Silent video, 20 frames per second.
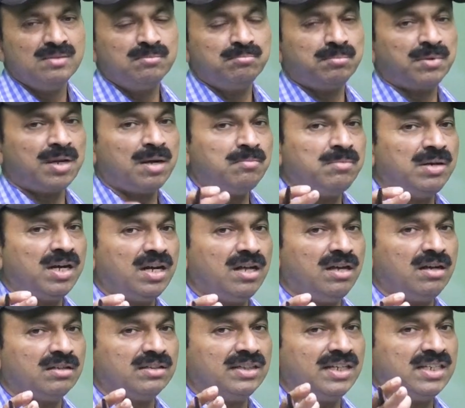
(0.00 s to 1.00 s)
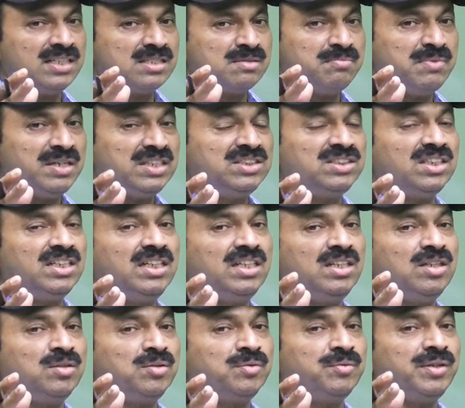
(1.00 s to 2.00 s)
Brahmana, that is mentioned
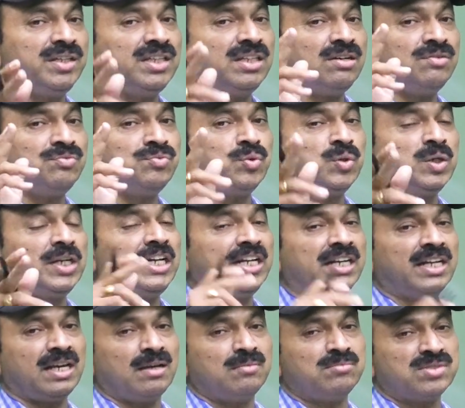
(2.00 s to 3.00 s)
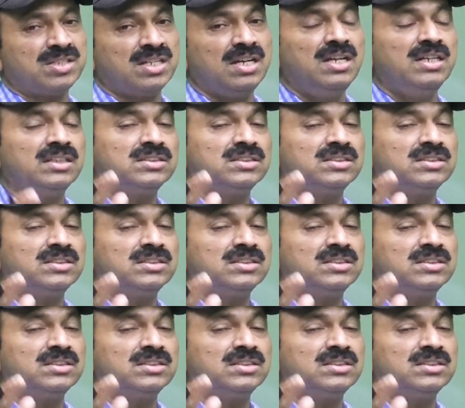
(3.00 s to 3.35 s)
in Rigveda 14 times.